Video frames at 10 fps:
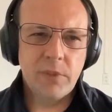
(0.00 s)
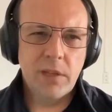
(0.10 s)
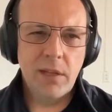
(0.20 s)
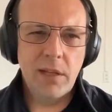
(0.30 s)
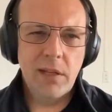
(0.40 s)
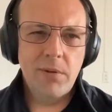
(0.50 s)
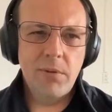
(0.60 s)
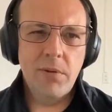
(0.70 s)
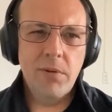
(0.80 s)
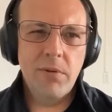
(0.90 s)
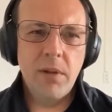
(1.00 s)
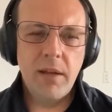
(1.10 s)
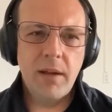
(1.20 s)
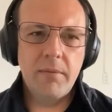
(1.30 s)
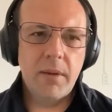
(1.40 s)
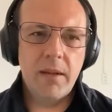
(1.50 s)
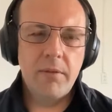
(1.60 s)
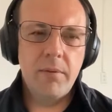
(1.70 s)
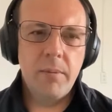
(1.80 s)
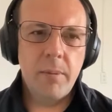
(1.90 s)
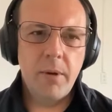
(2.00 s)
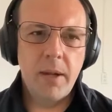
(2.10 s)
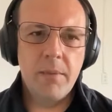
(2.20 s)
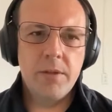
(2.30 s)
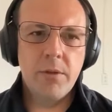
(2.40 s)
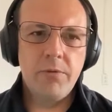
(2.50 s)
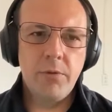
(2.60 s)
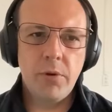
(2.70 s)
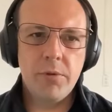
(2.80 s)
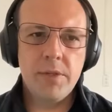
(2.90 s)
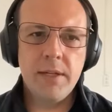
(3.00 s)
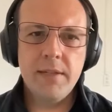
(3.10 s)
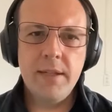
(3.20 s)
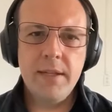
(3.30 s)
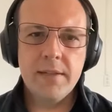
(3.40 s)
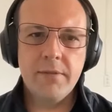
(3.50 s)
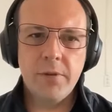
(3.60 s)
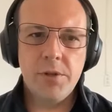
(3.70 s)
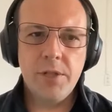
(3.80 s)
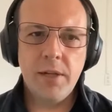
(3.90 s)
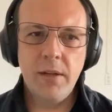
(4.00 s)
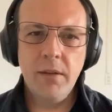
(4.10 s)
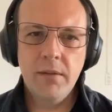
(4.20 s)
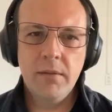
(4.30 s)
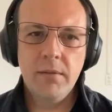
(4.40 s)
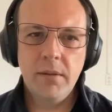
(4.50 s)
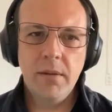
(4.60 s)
I don't know. I remember MSO 4060 as the first shell,